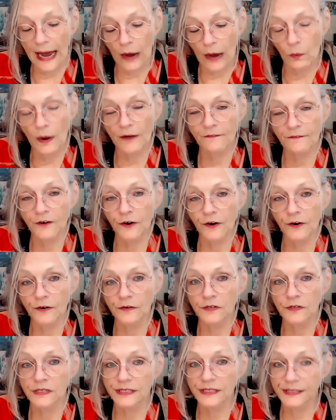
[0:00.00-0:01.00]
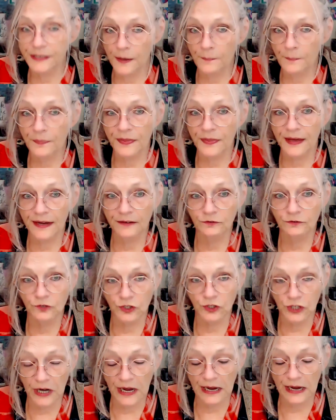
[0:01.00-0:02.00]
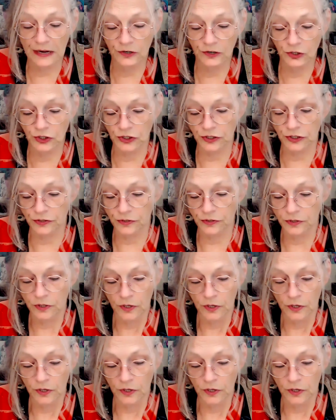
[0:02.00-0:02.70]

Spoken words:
however, something changed.